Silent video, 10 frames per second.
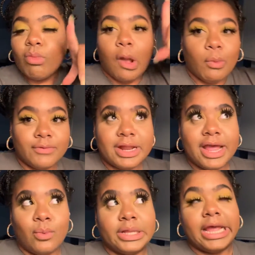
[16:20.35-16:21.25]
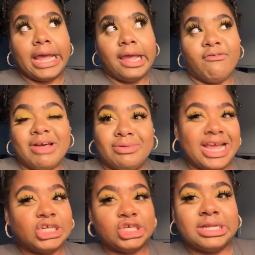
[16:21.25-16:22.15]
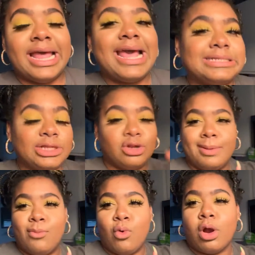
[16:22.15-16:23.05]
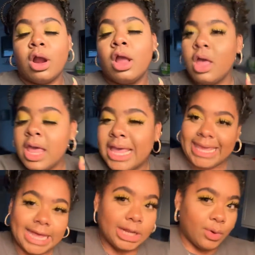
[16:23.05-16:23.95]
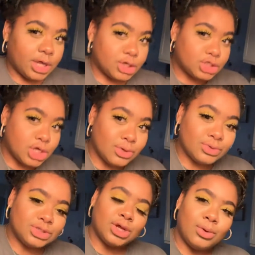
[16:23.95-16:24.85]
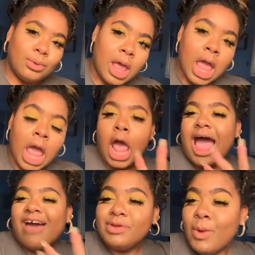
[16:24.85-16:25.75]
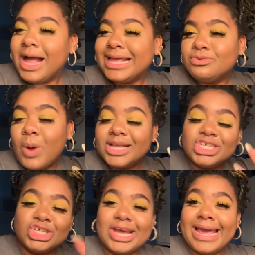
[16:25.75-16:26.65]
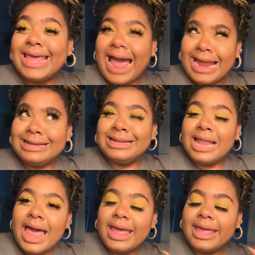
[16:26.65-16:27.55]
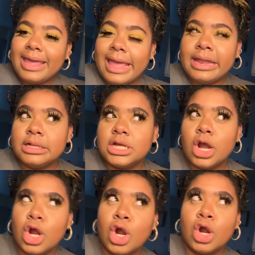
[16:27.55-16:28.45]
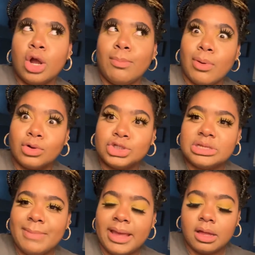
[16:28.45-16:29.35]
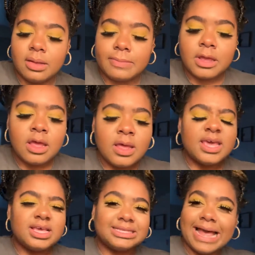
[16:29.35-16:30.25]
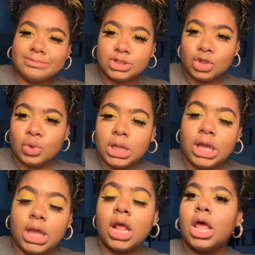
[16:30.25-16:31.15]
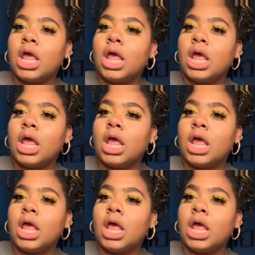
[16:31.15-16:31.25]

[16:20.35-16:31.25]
I went over that with a foundation that has a little bit more yellow undertone. So I've been watch watching Jackie Aina a lot and her approach to makeup is absolutely